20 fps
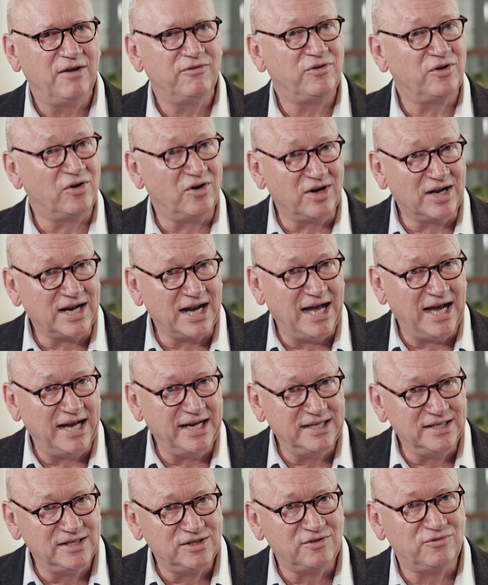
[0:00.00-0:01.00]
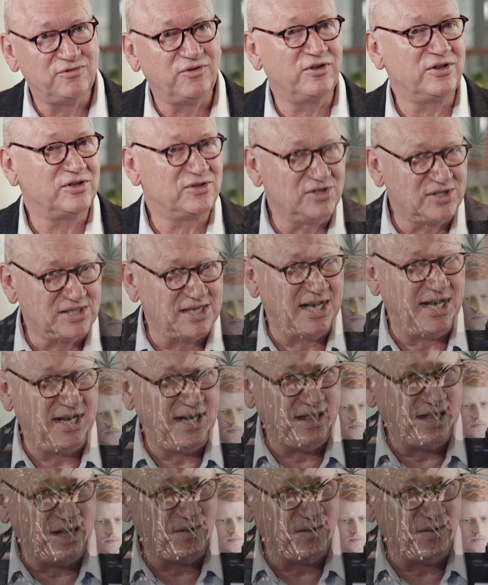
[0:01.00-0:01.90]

for our clients, for the society